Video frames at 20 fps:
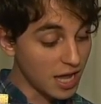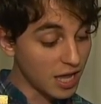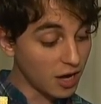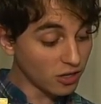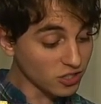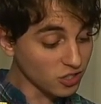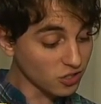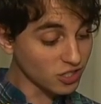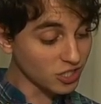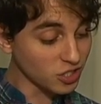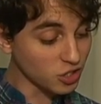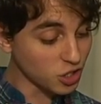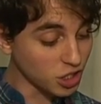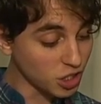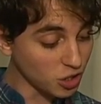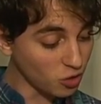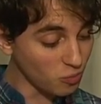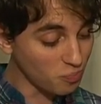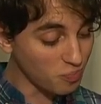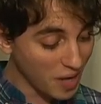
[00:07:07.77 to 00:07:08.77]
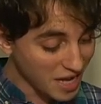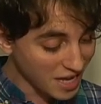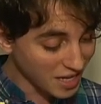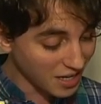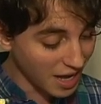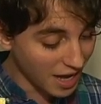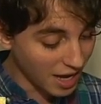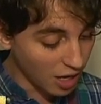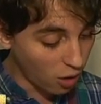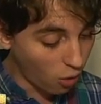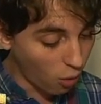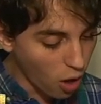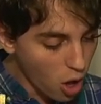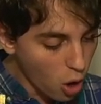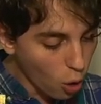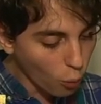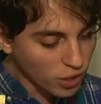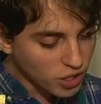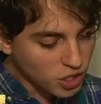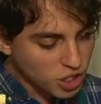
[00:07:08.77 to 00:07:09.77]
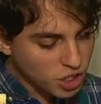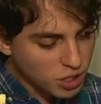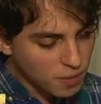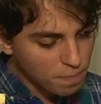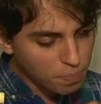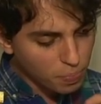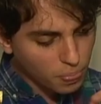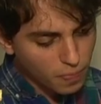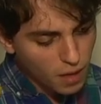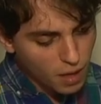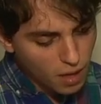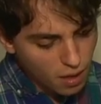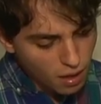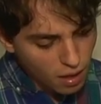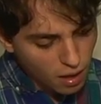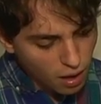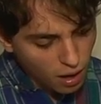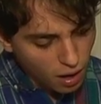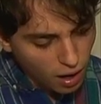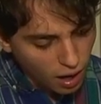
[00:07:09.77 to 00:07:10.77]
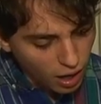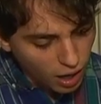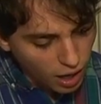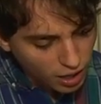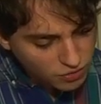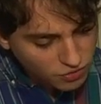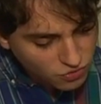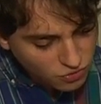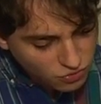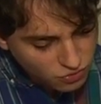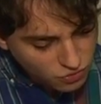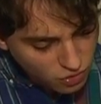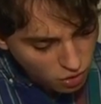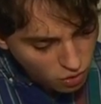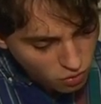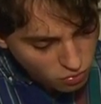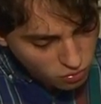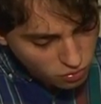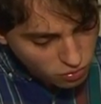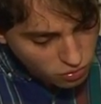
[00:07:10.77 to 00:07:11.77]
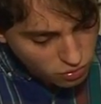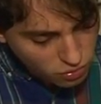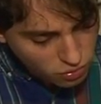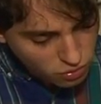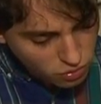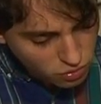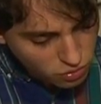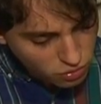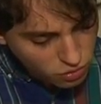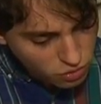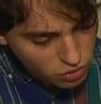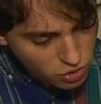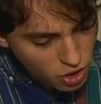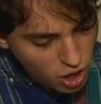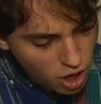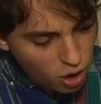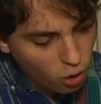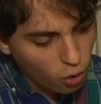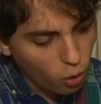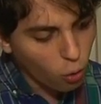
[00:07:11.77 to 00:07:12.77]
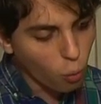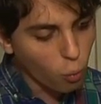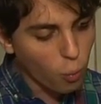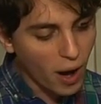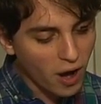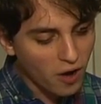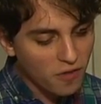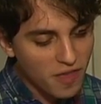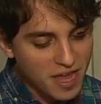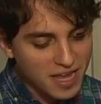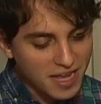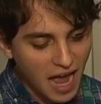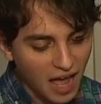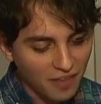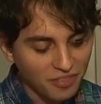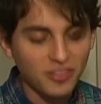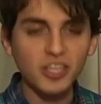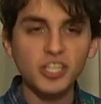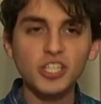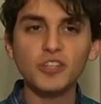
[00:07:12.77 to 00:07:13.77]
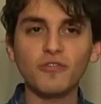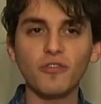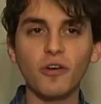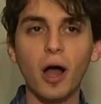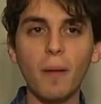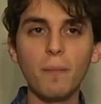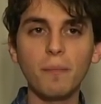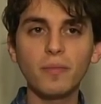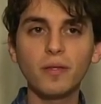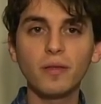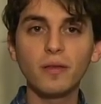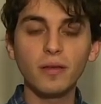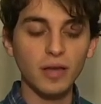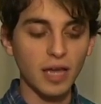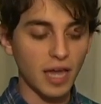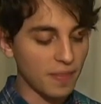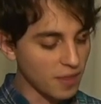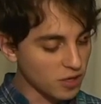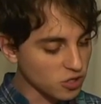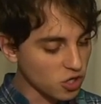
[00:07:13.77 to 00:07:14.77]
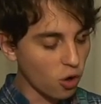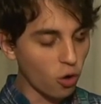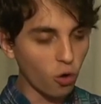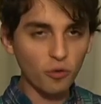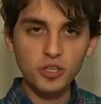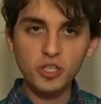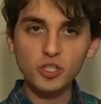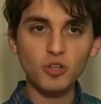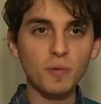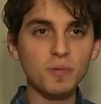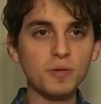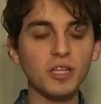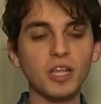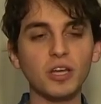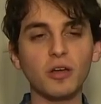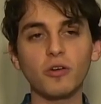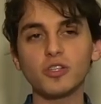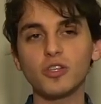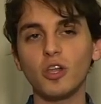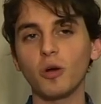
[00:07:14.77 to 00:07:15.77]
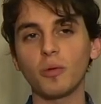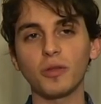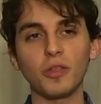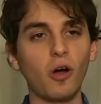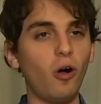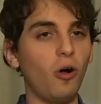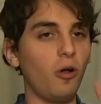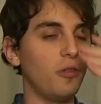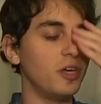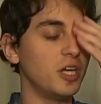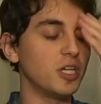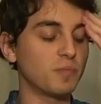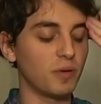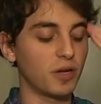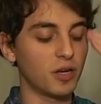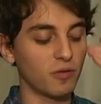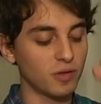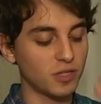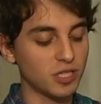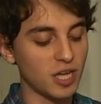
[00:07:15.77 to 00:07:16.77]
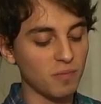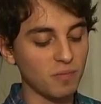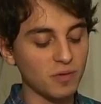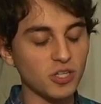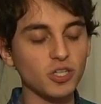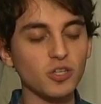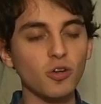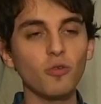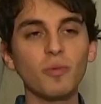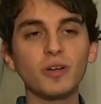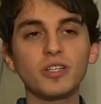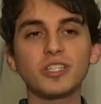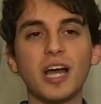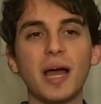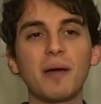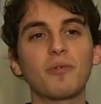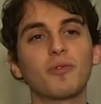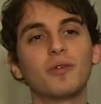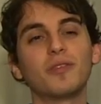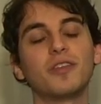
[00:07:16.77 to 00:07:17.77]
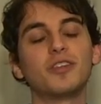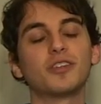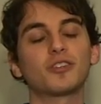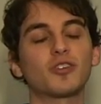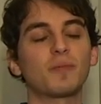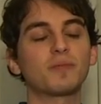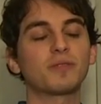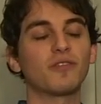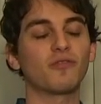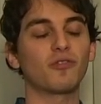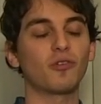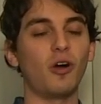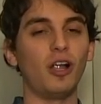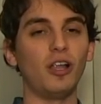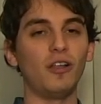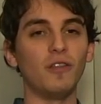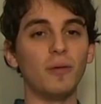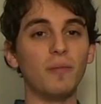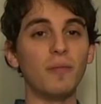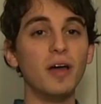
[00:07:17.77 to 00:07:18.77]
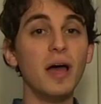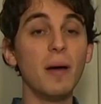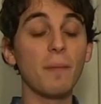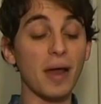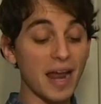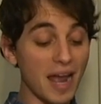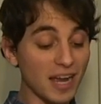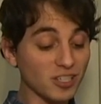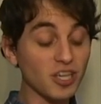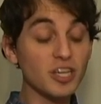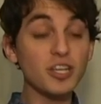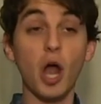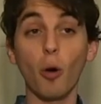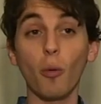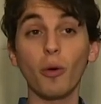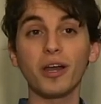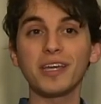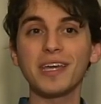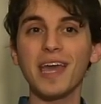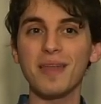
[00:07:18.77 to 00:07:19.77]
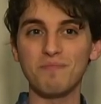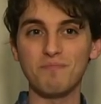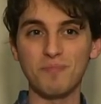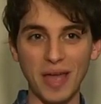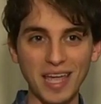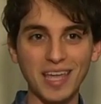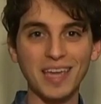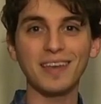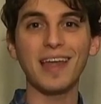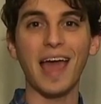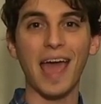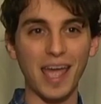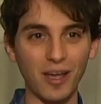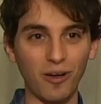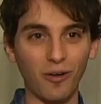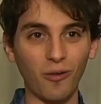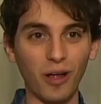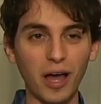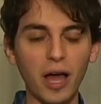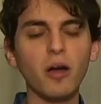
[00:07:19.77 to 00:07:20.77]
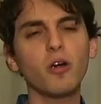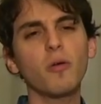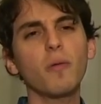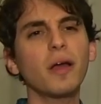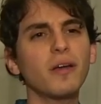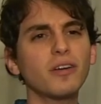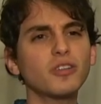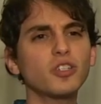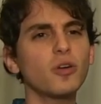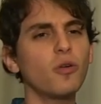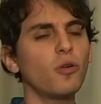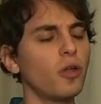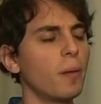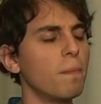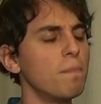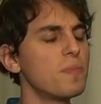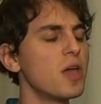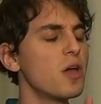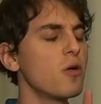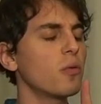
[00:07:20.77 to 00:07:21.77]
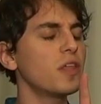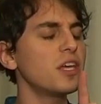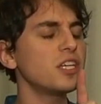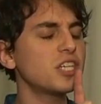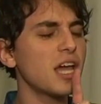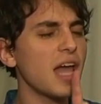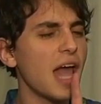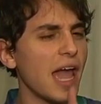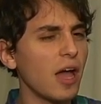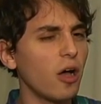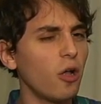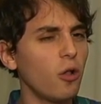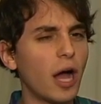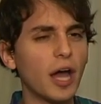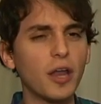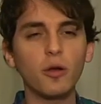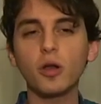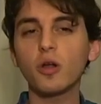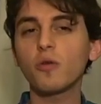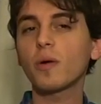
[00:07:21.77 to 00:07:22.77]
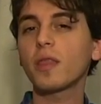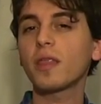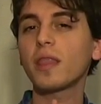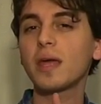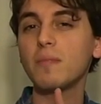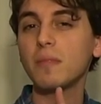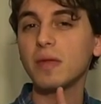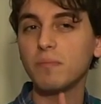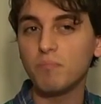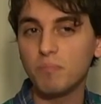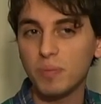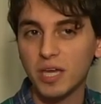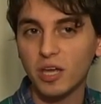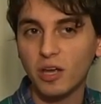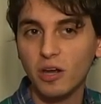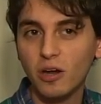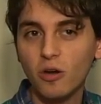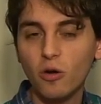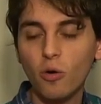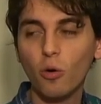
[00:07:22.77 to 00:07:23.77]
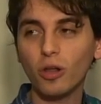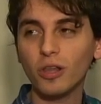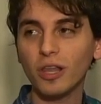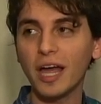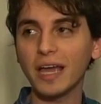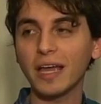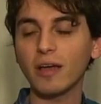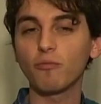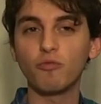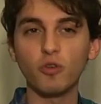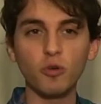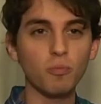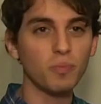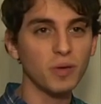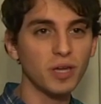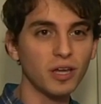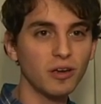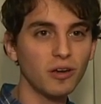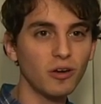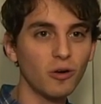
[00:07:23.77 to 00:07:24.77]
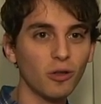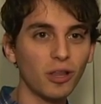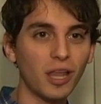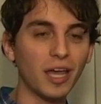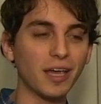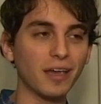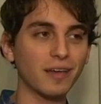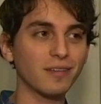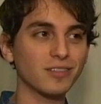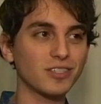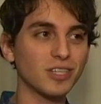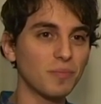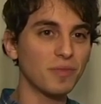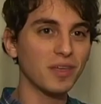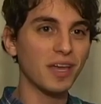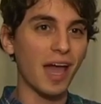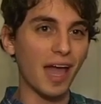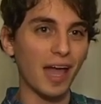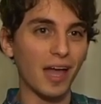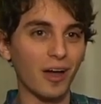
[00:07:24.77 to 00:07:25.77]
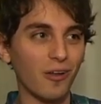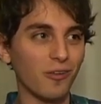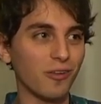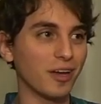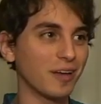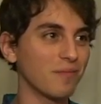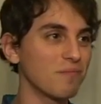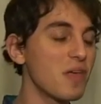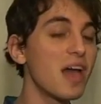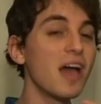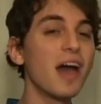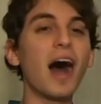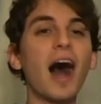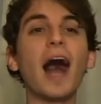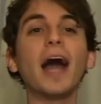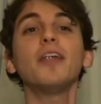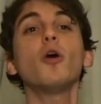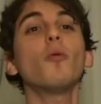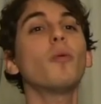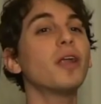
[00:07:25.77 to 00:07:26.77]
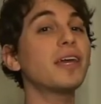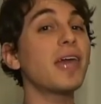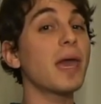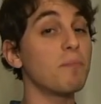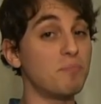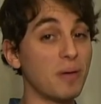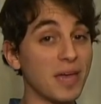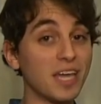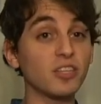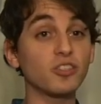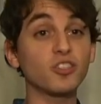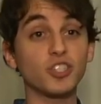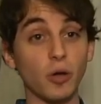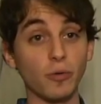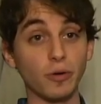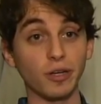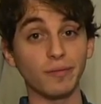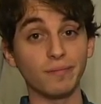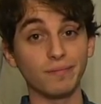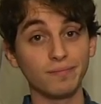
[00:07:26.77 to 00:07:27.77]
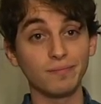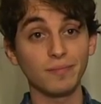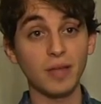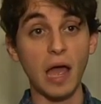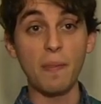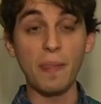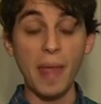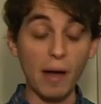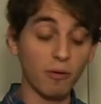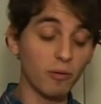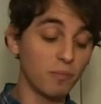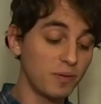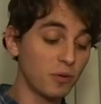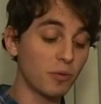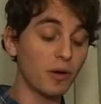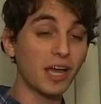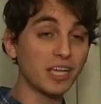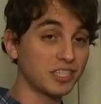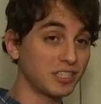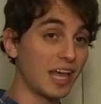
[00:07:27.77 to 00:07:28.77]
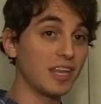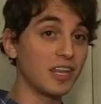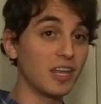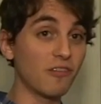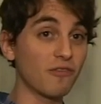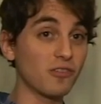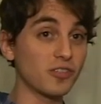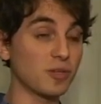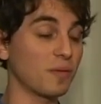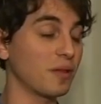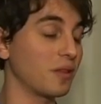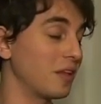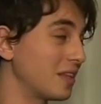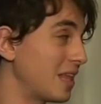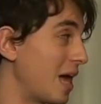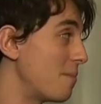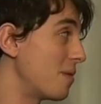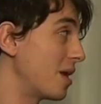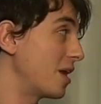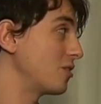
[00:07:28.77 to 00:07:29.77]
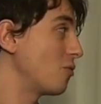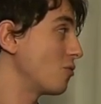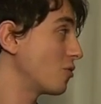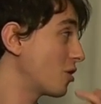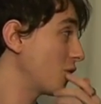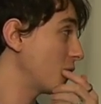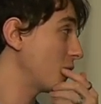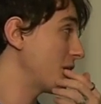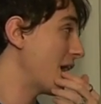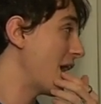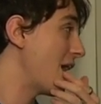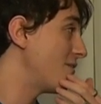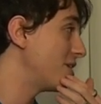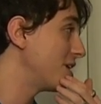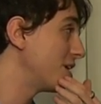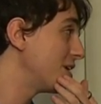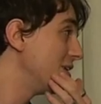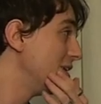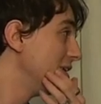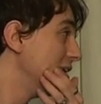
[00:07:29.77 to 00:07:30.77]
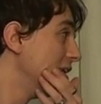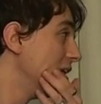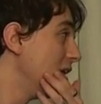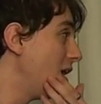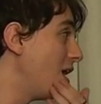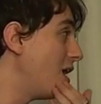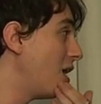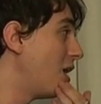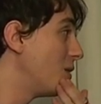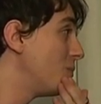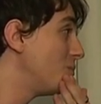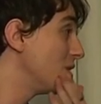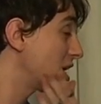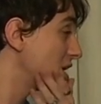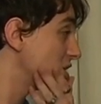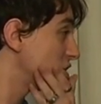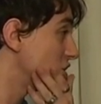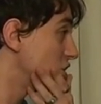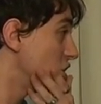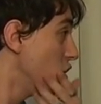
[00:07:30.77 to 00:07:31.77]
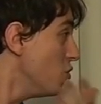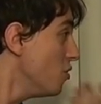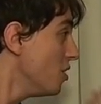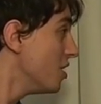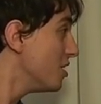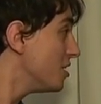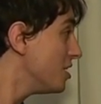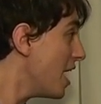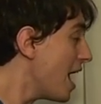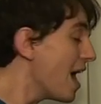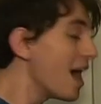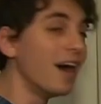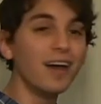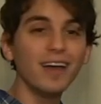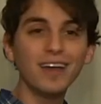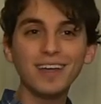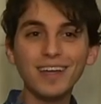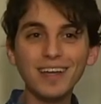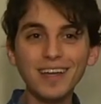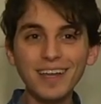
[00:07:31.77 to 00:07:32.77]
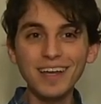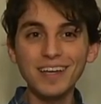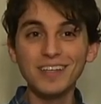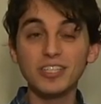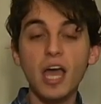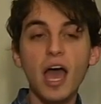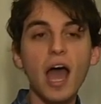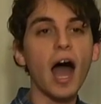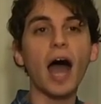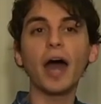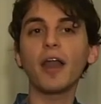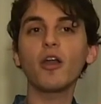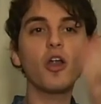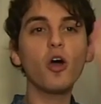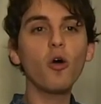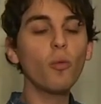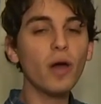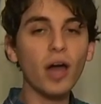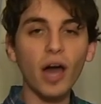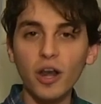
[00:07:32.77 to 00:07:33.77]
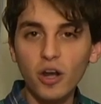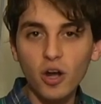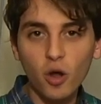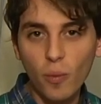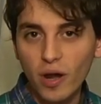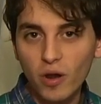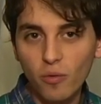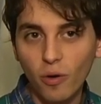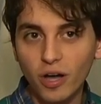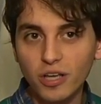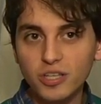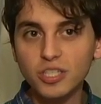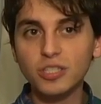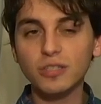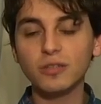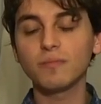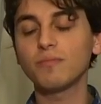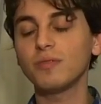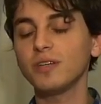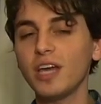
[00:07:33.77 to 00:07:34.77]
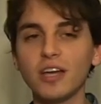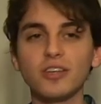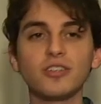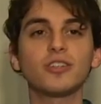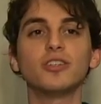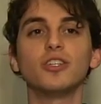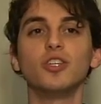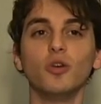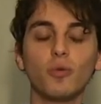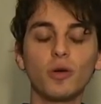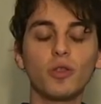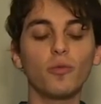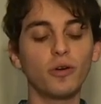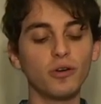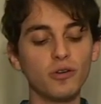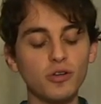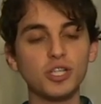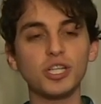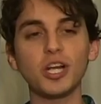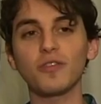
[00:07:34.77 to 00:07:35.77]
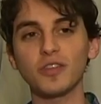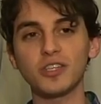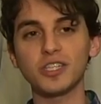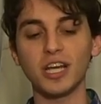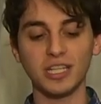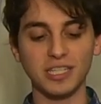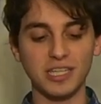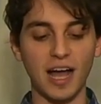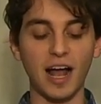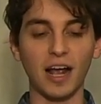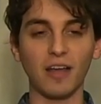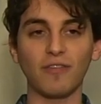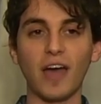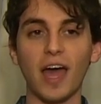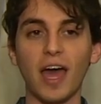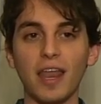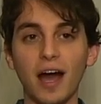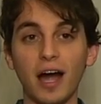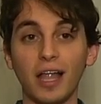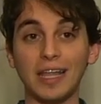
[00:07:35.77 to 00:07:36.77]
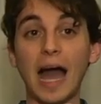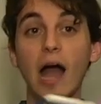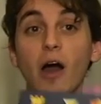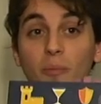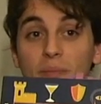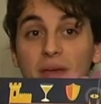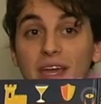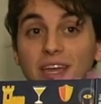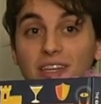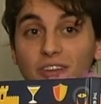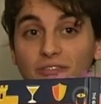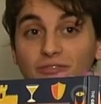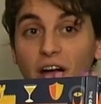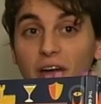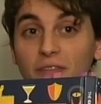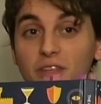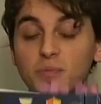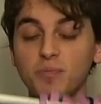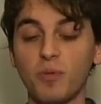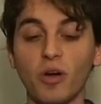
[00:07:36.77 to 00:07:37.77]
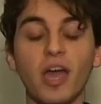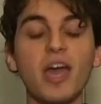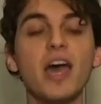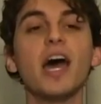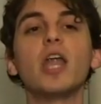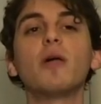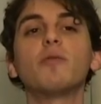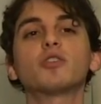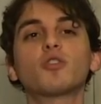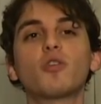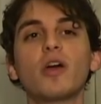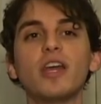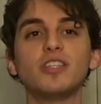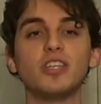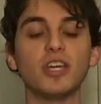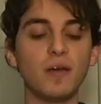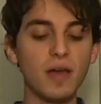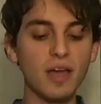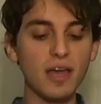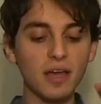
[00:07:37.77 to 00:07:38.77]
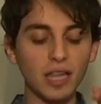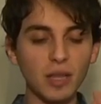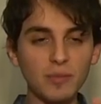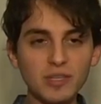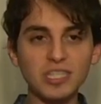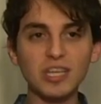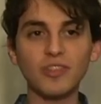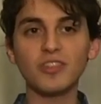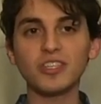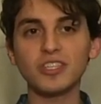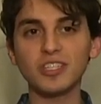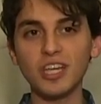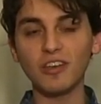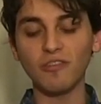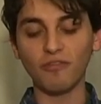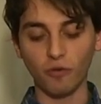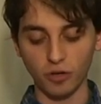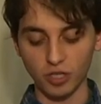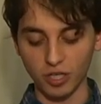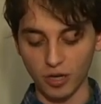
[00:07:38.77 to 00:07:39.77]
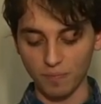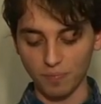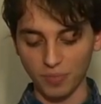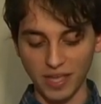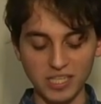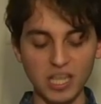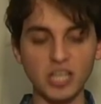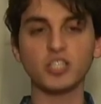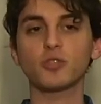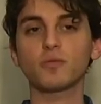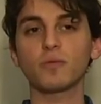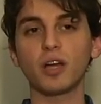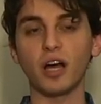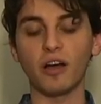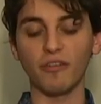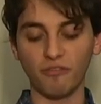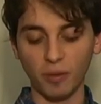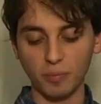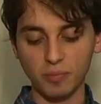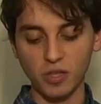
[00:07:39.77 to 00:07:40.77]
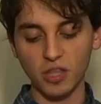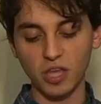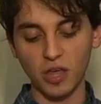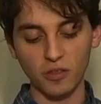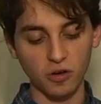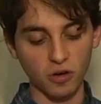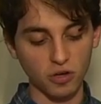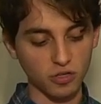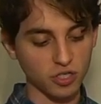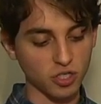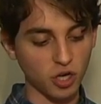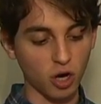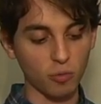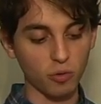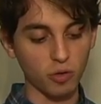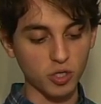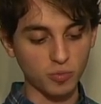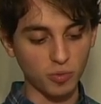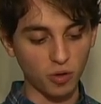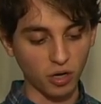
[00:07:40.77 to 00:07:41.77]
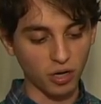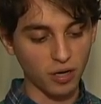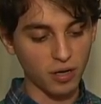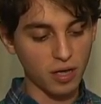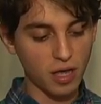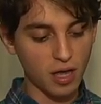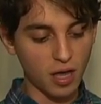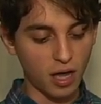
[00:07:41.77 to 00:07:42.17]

It also says chilled bacon ale, which I don't know where they got this from. And there's a whole description that goes along with all of these, but it would take me so much time to read the description for all of them. But I actually know where to get bacon ale. Or I actually, hold on. When they say ale, I don't know whether they mean beer or like root beer or like something ale. Like, I know where to get bacon soda. And that would be what I stand in for something like that, but I don't currently have any. Oh, because of you? Yeah, it is. I don't know. Wh- I don't know when it was, but yes, you were the one who shared the TikTok that allowed me to find this book, and it was crazy. Let me set the scene for you as I uh, flip to the other Star Wars book.